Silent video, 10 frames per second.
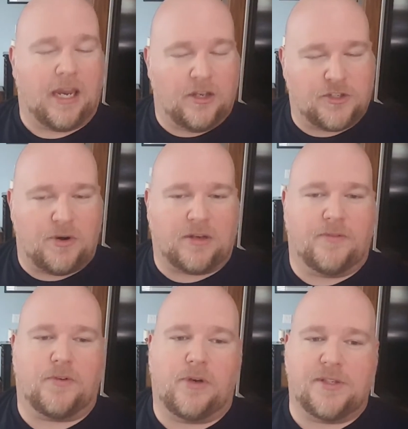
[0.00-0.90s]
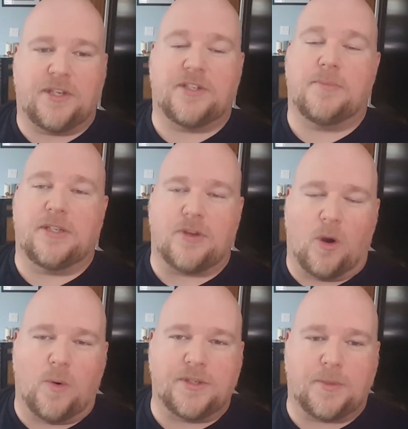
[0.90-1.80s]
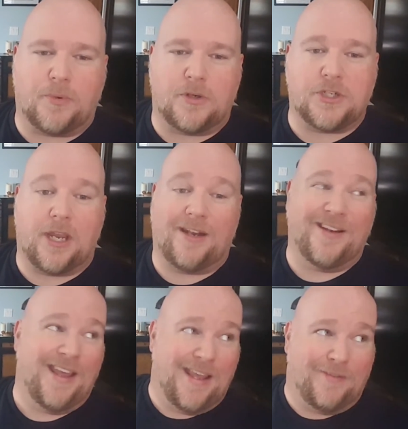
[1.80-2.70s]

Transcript: Constructive criticism is always appreciated.